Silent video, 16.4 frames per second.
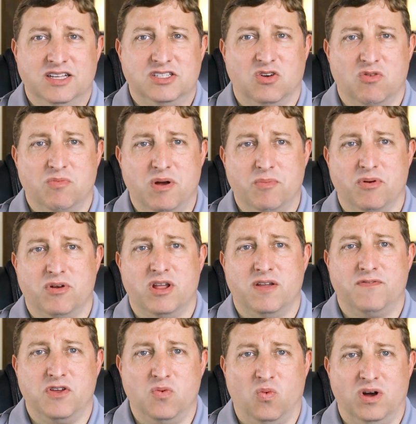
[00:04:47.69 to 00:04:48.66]
So remember,
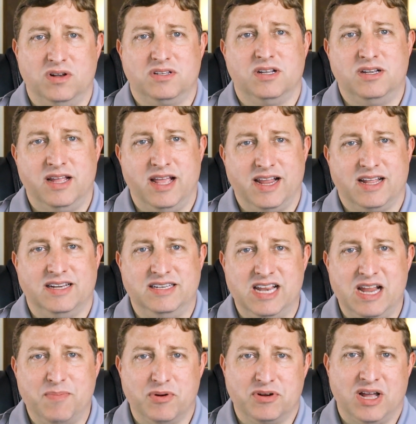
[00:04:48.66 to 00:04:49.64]
if you want to take a
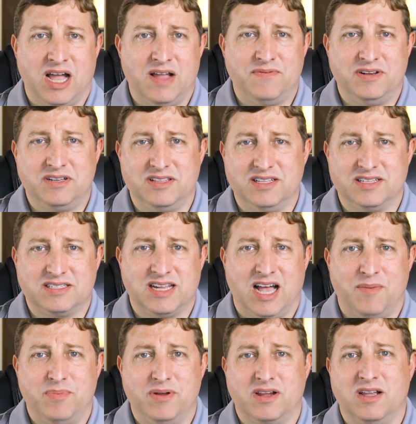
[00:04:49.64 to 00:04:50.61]
deeper dive into this
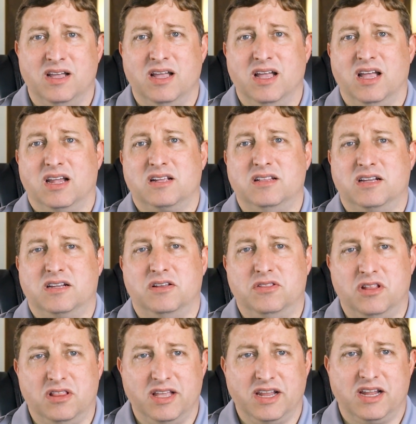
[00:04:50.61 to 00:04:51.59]
topic, click on
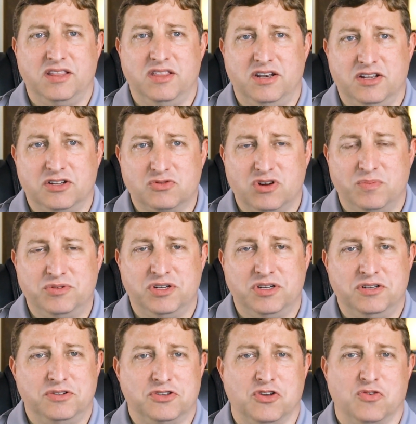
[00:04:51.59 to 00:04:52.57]
the link in the
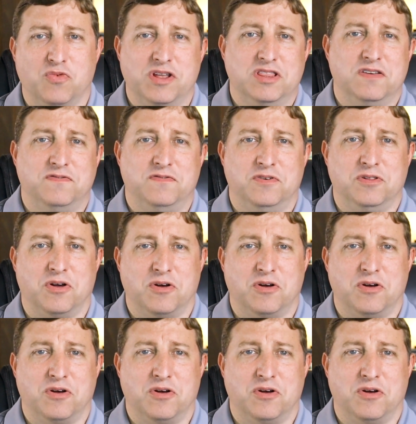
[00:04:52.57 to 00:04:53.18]
description to read the full